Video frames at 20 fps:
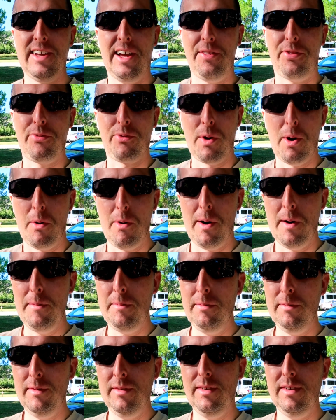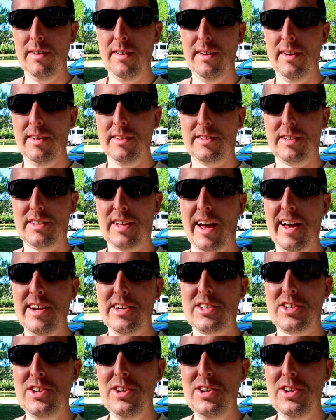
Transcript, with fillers: said throw up to tie his